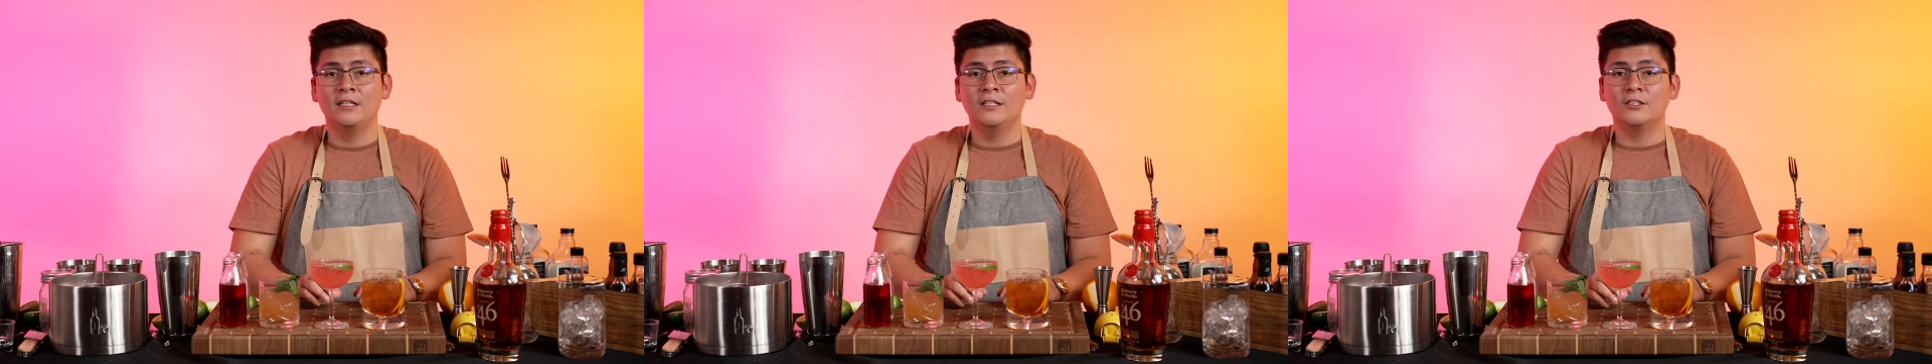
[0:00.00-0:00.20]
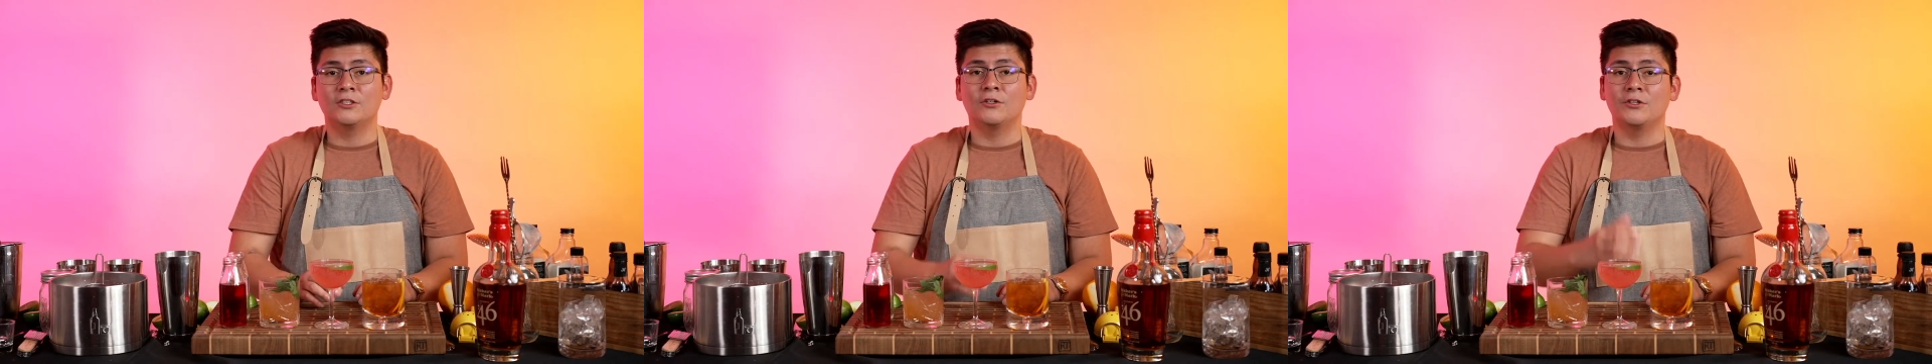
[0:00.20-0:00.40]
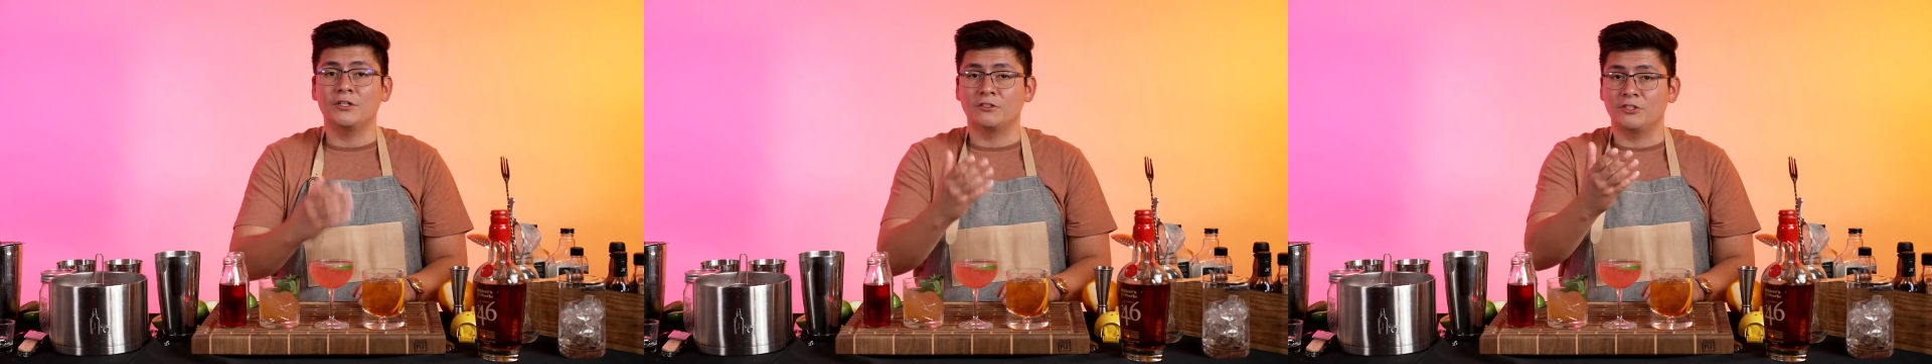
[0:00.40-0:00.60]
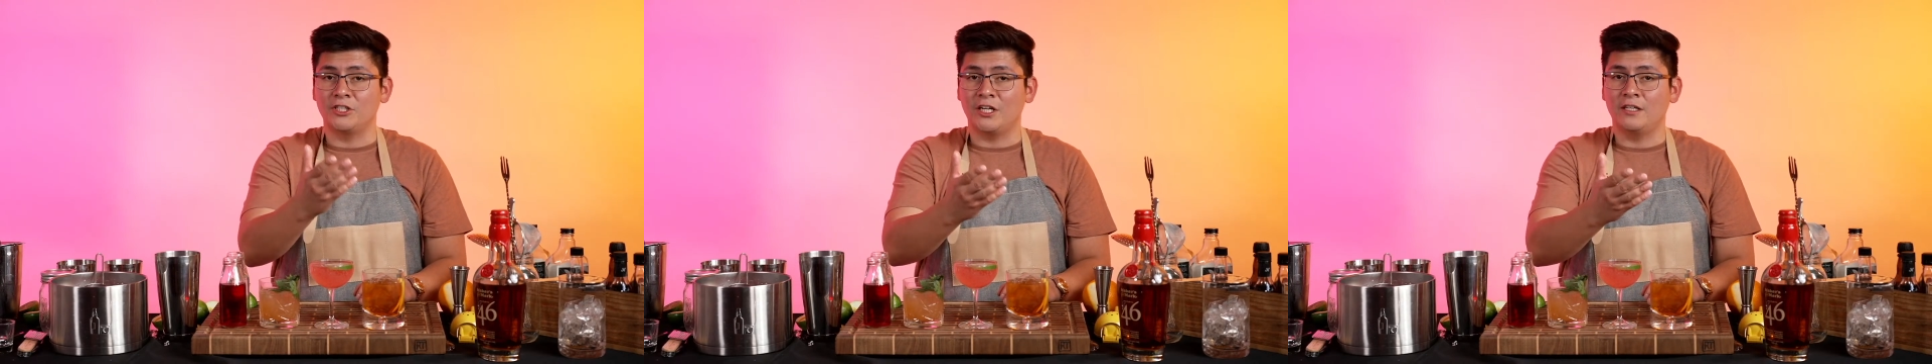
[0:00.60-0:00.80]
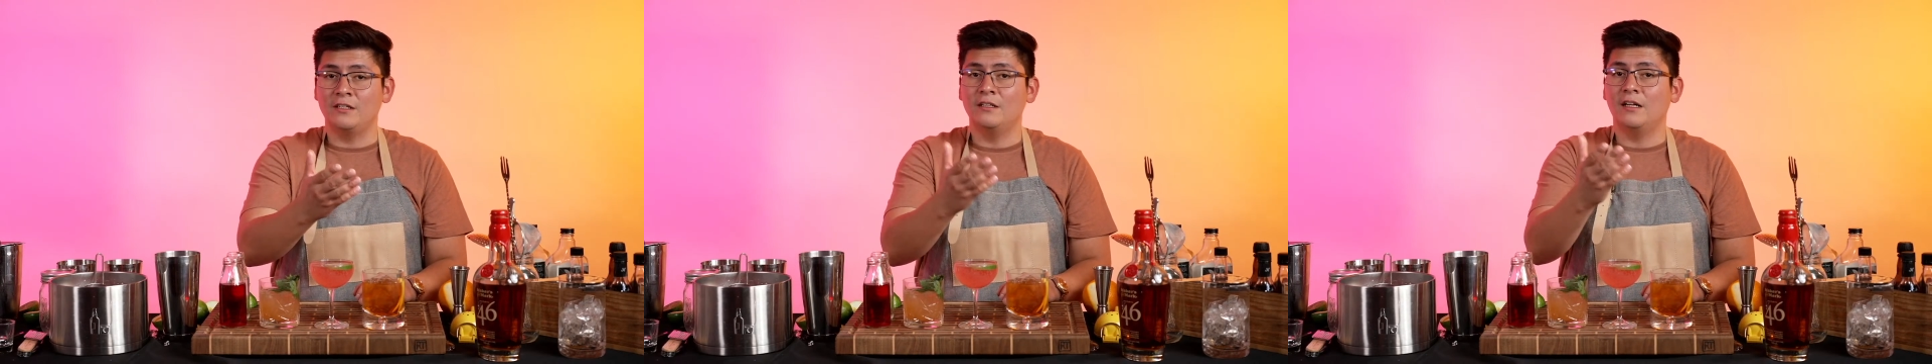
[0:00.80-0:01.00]
So your
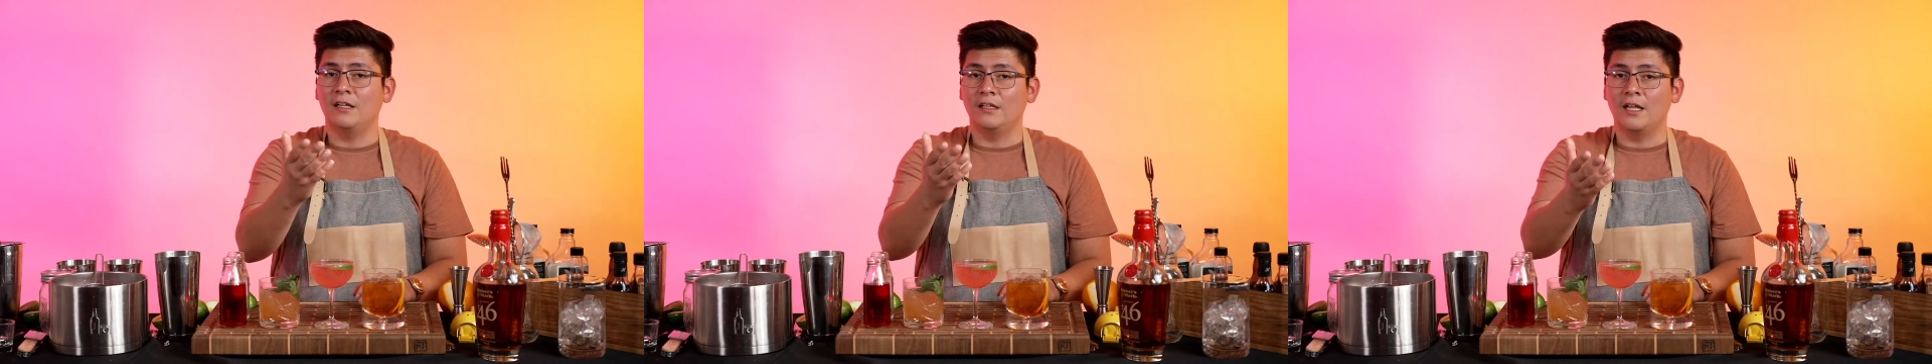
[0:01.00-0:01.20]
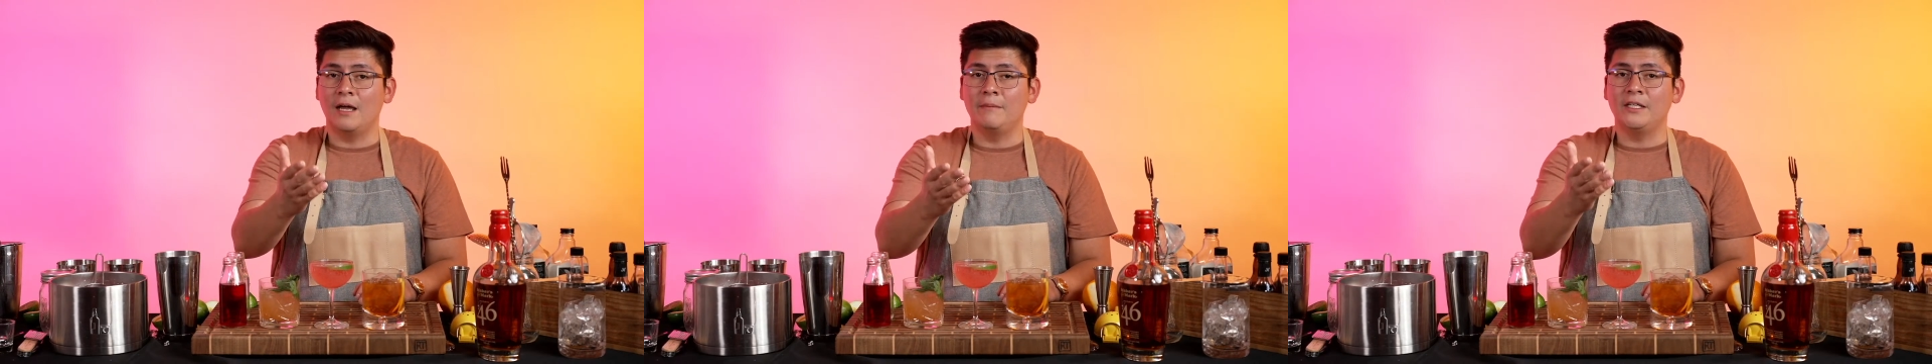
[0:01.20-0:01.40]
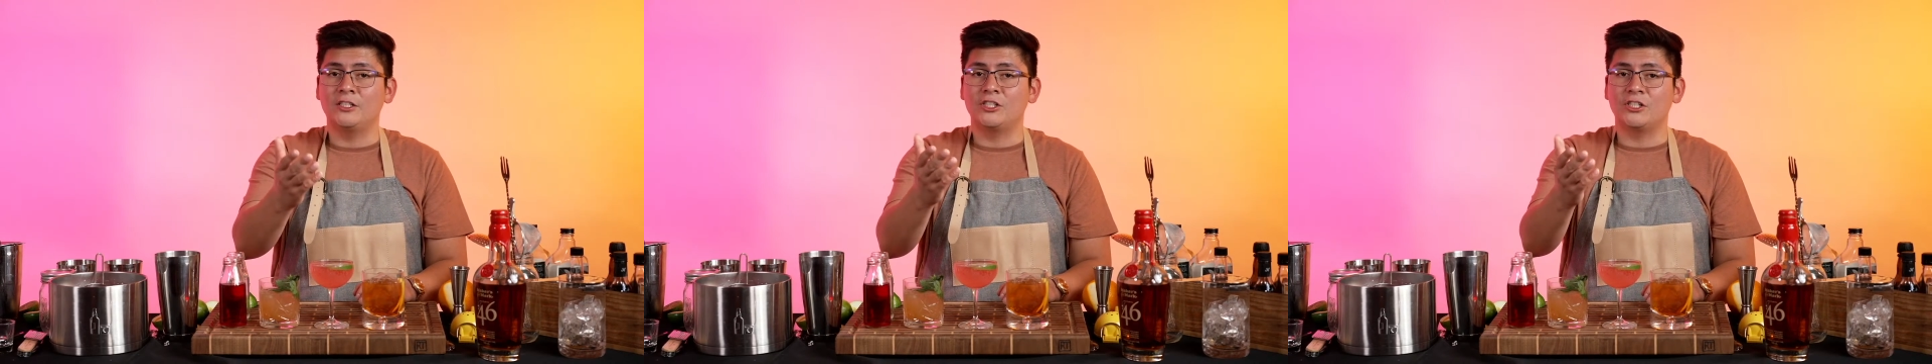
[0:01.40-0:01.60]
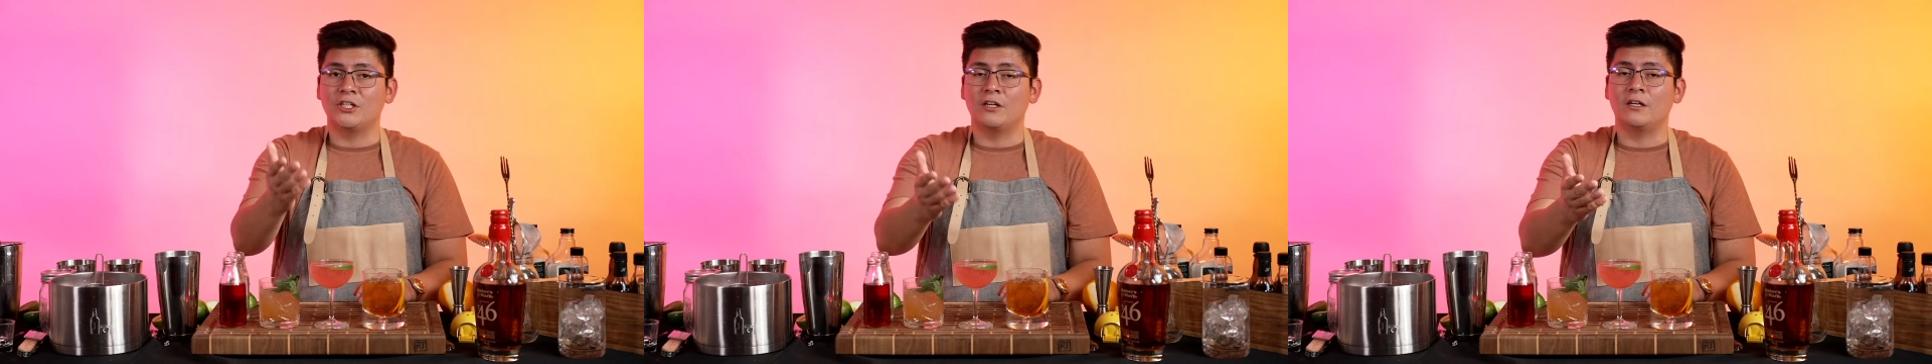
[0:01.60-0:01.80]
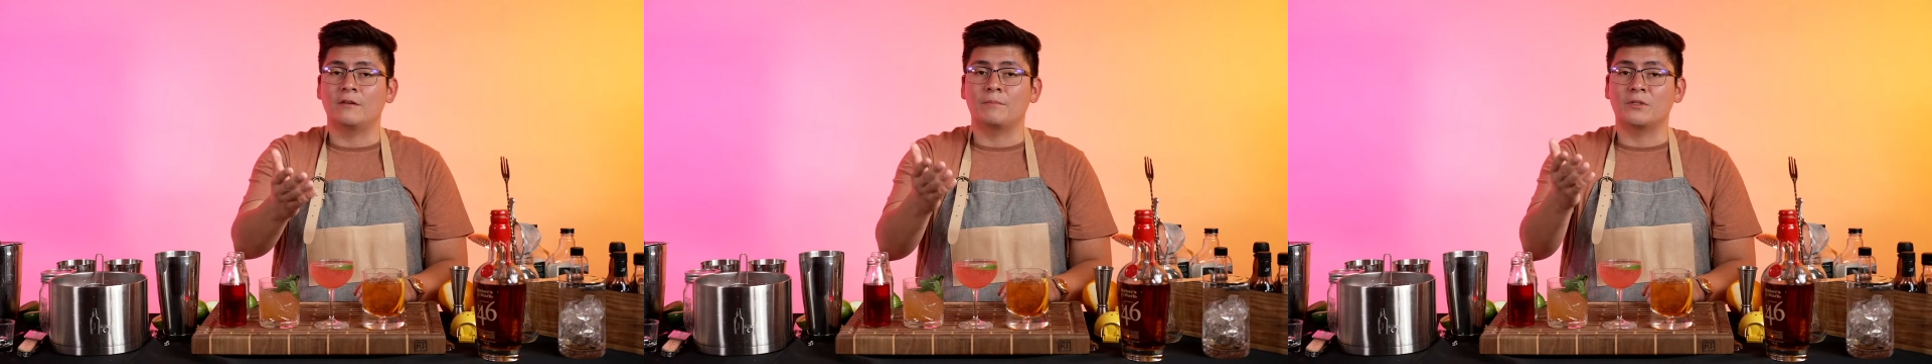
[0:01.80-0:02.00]
gin, lemon,
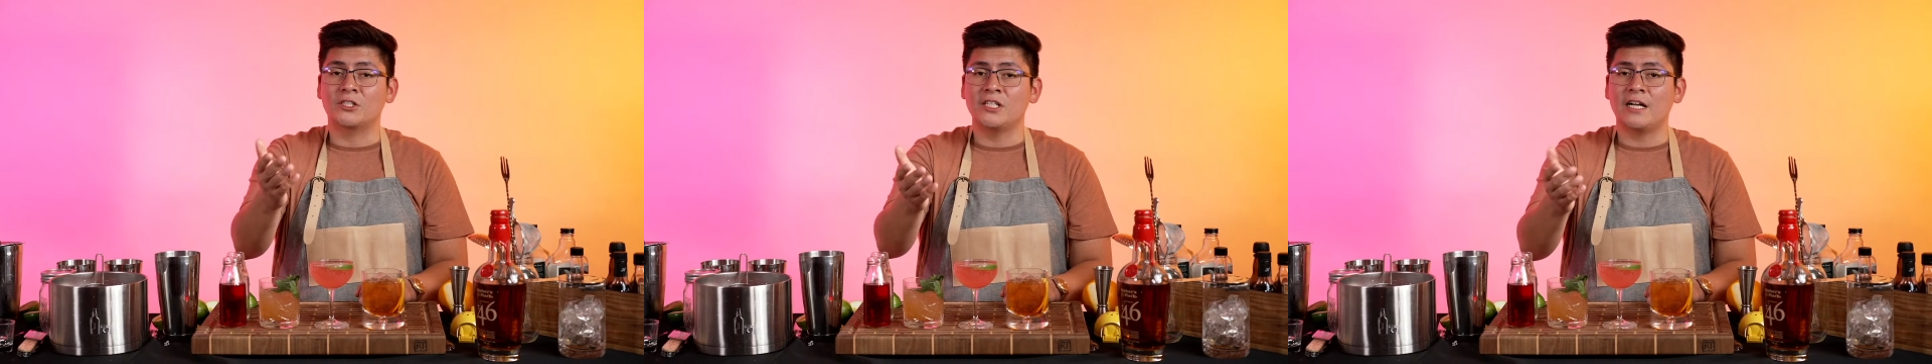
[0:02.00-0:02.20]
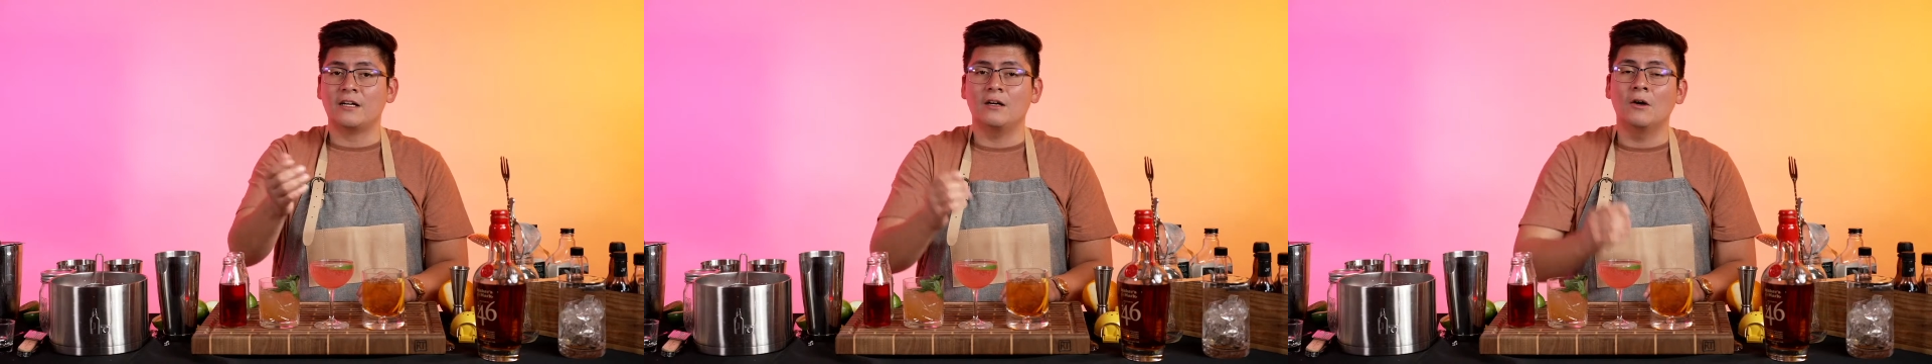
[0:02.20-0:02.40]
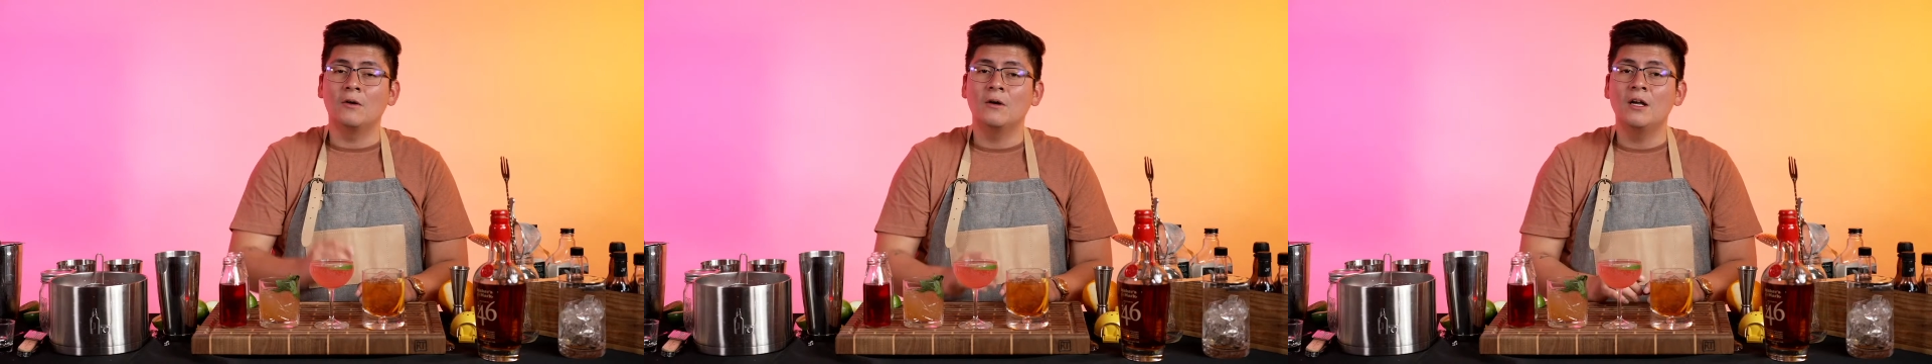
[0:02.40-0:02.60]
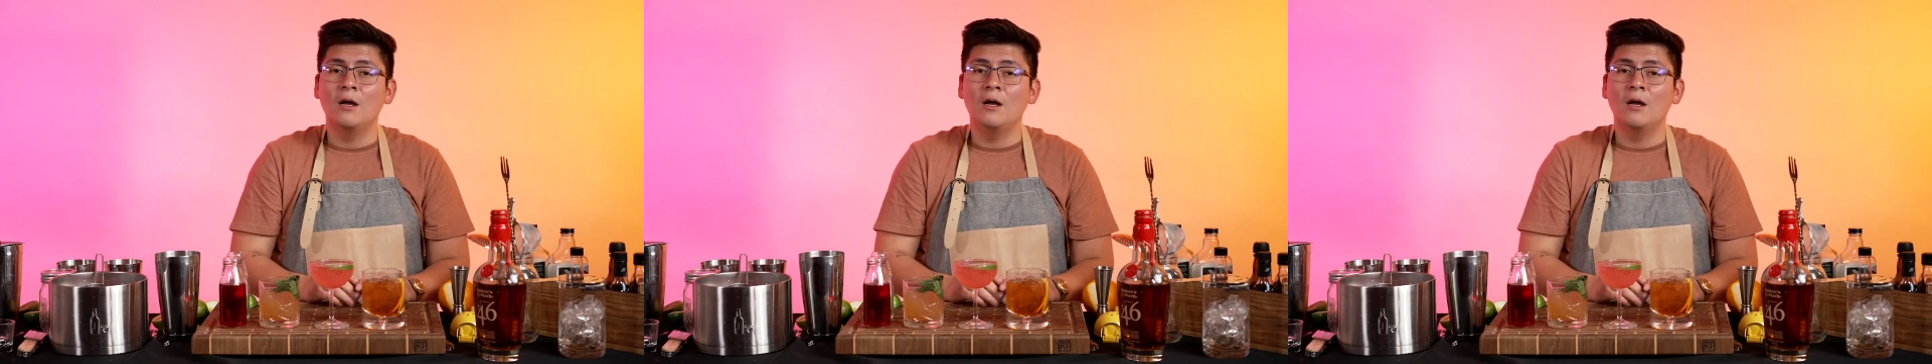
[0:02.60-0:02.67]
sugar, Prosecco.